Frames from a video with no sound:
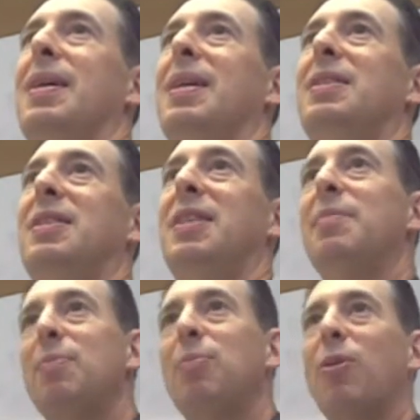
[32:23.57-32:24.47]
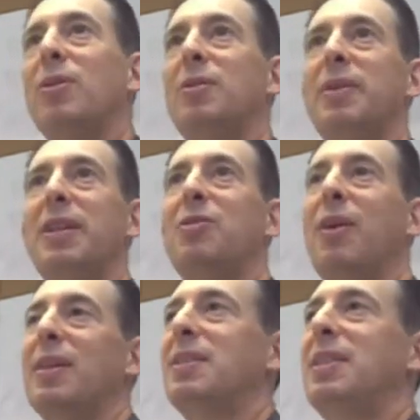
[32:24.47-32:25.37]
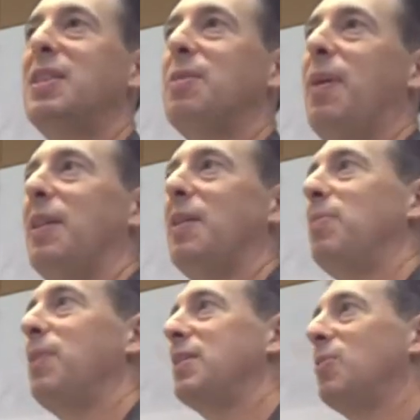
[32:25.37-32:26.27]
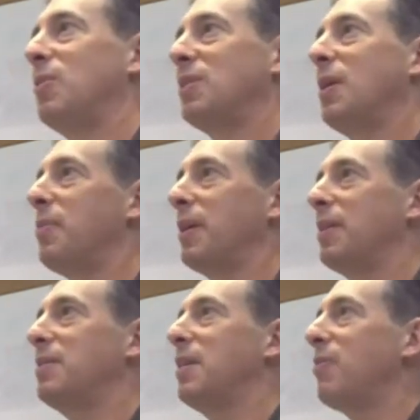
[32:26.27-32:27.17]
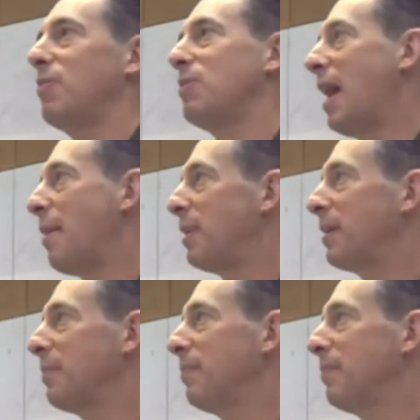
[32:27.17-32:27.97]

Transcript: it seemed important to me to try to seize upon the places where something different was happening.